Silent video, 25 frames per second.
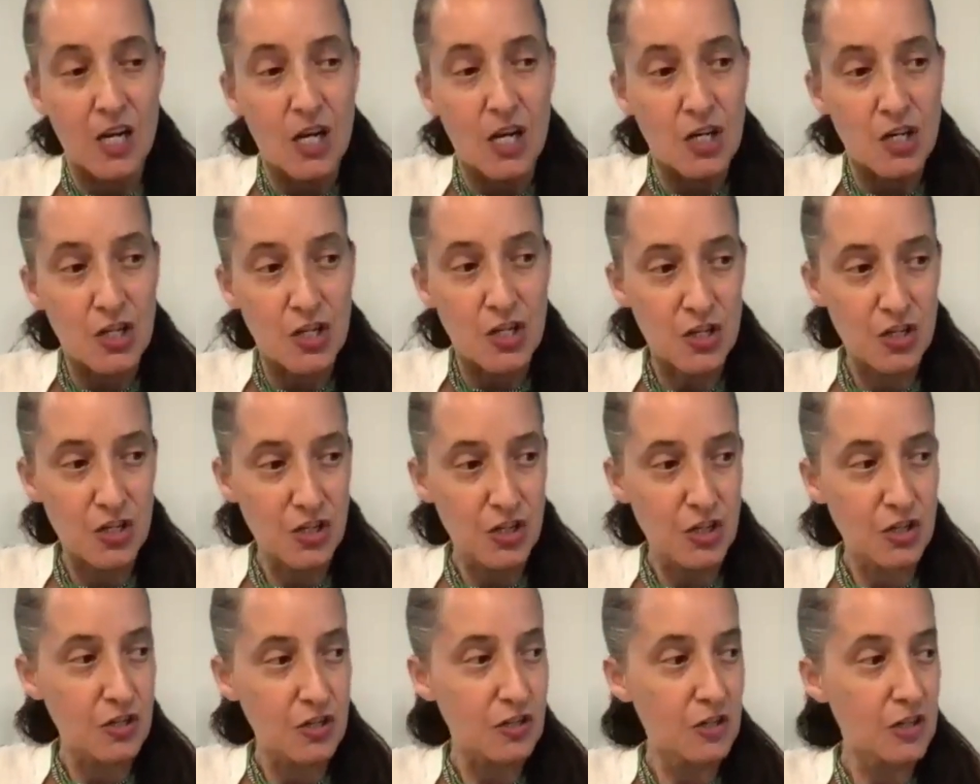
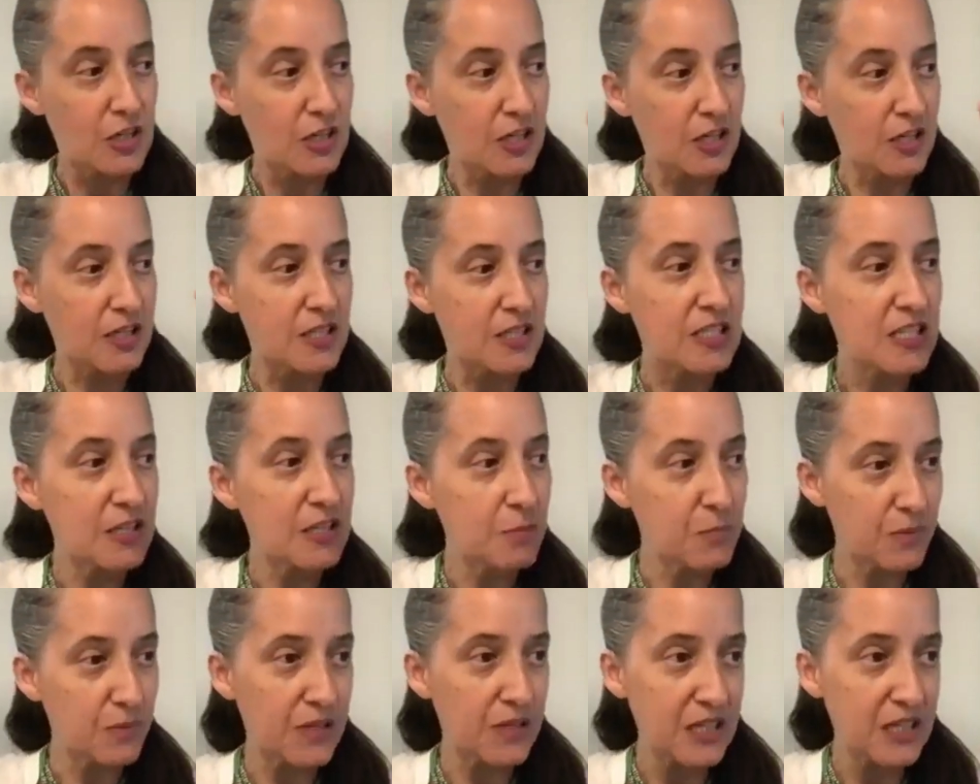you're
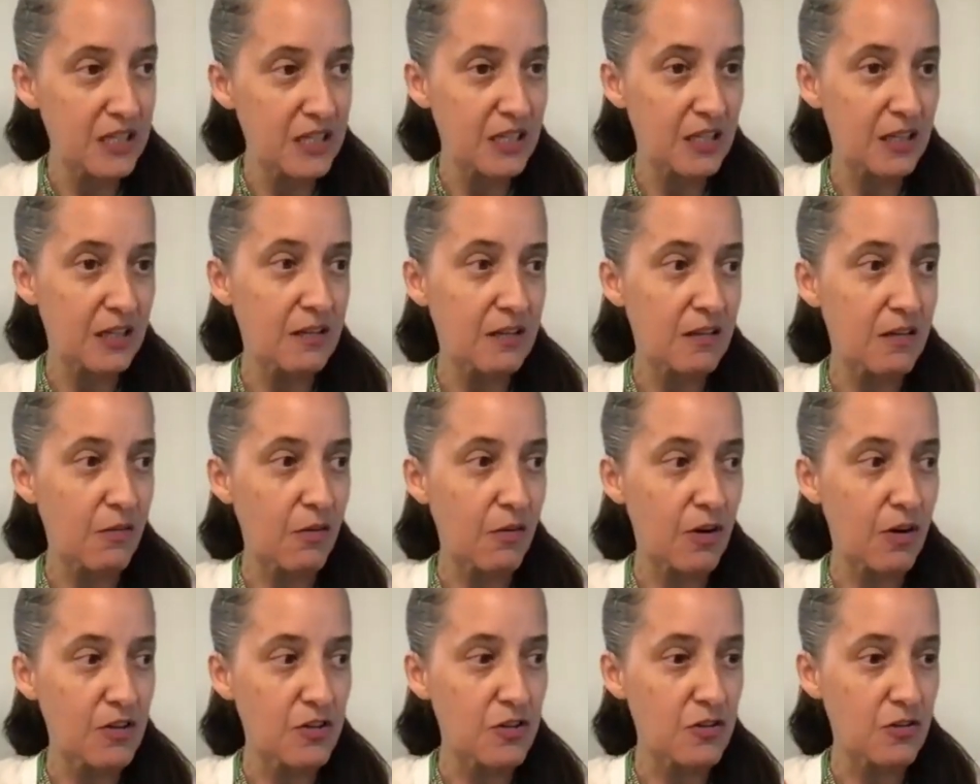deepening
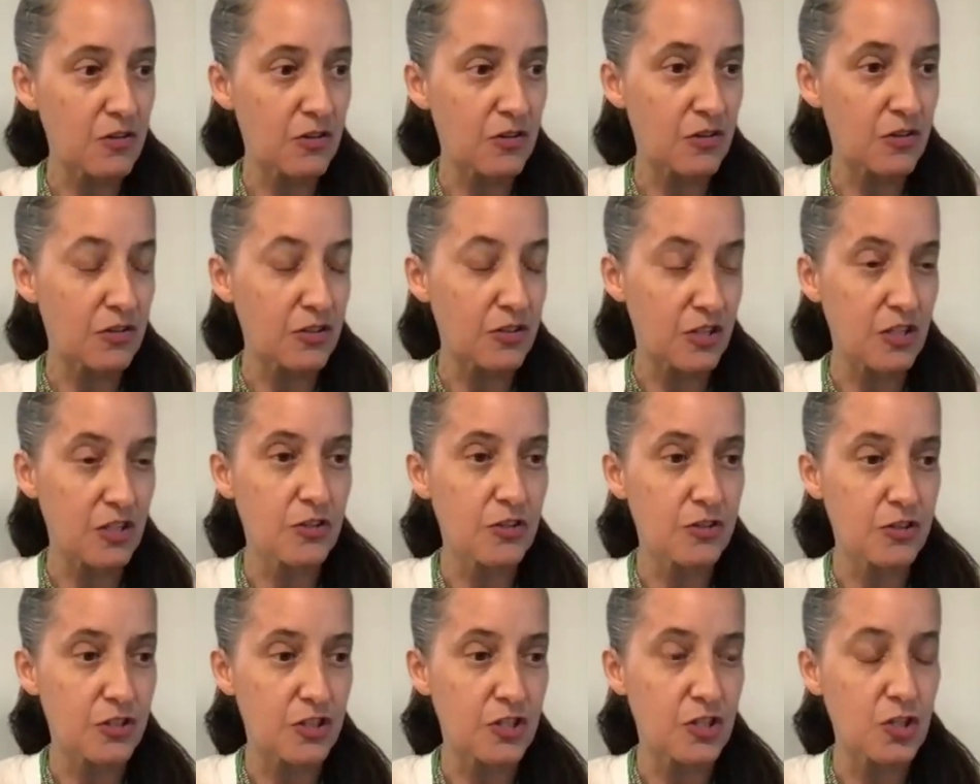your
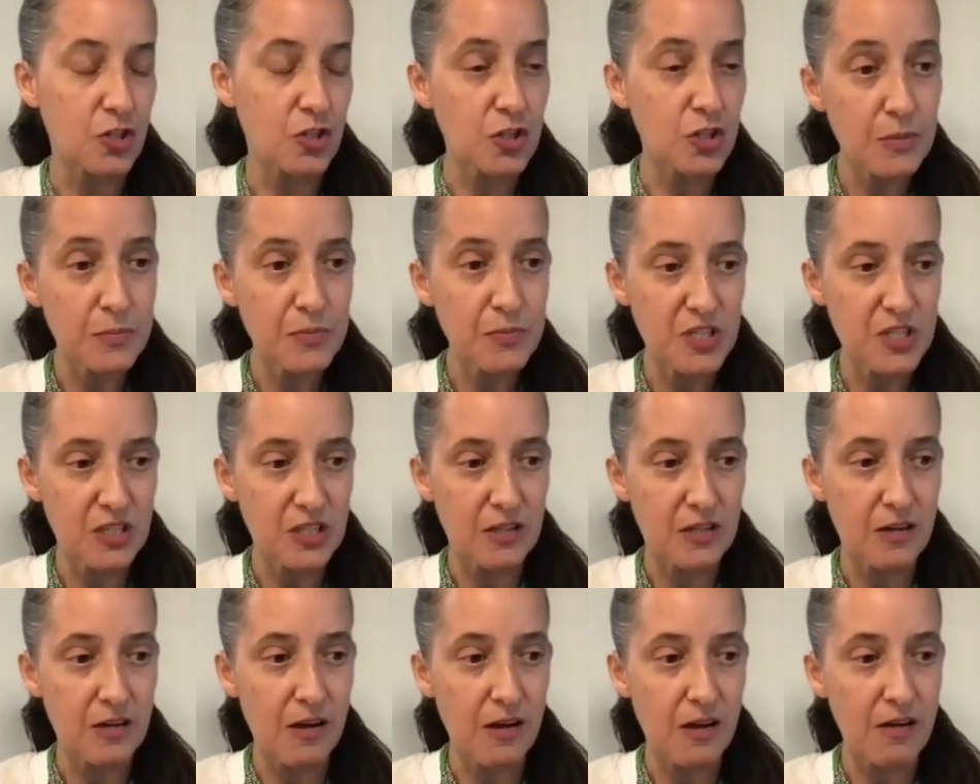
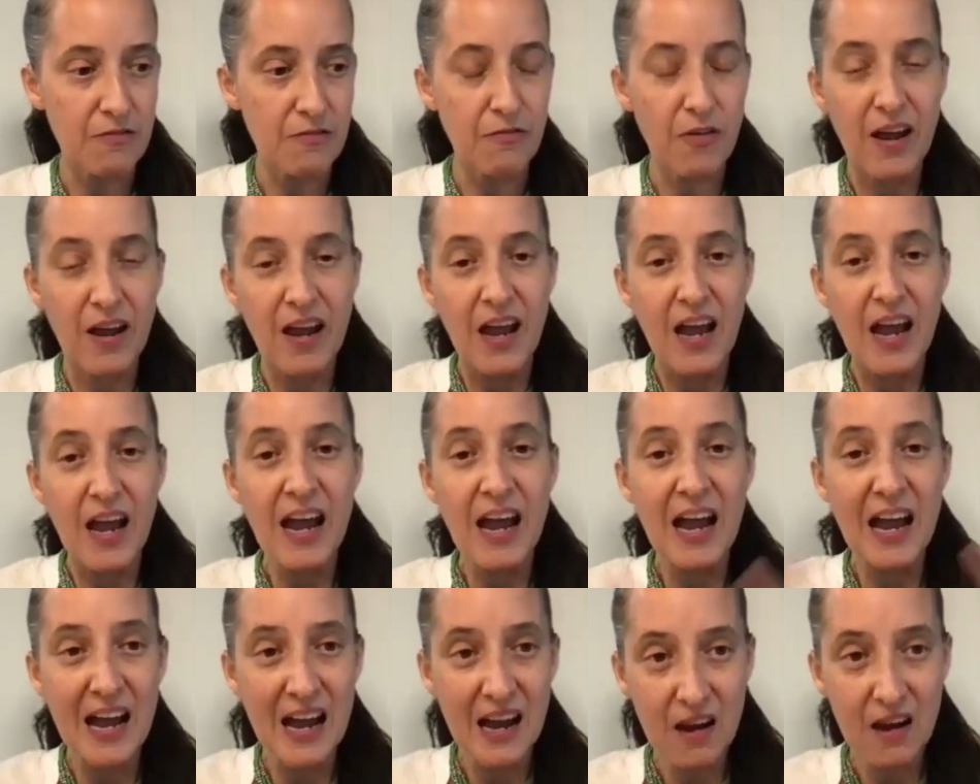description of
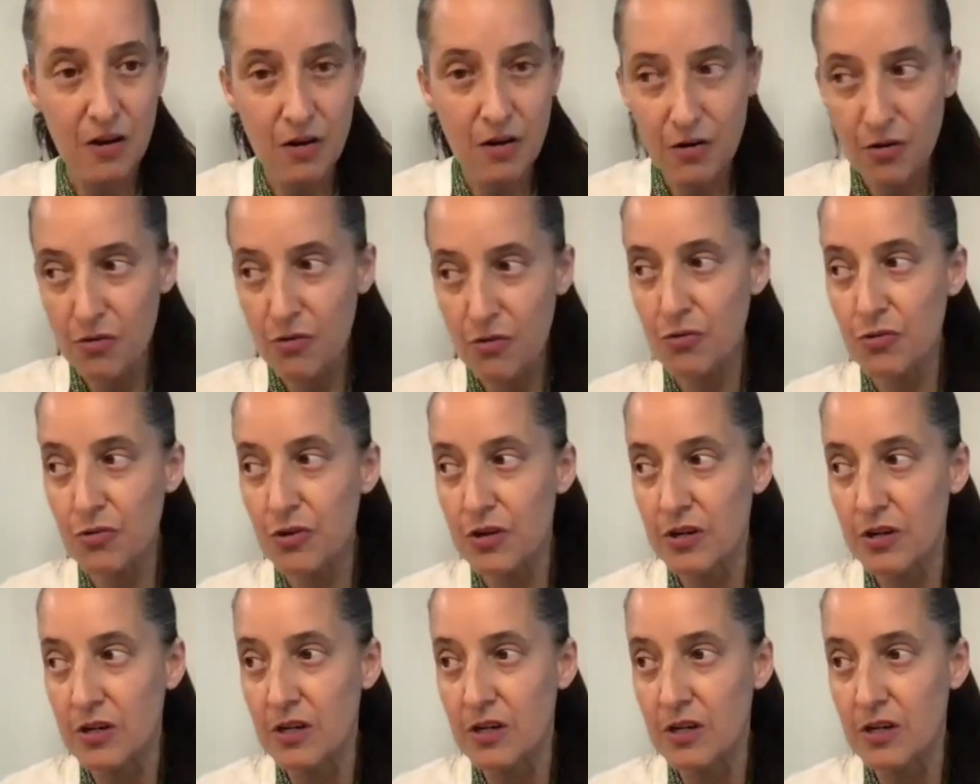how